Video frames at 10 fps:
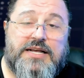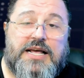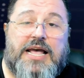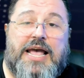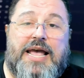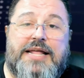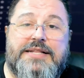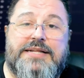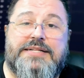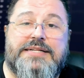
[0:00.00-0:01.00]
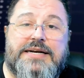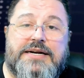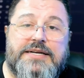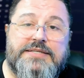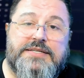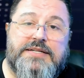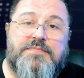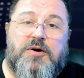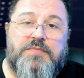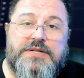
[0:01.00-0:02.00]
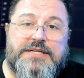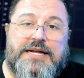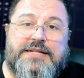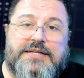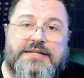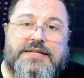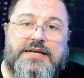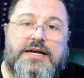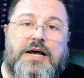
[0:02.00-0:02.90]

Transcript: and decrease in the moment that the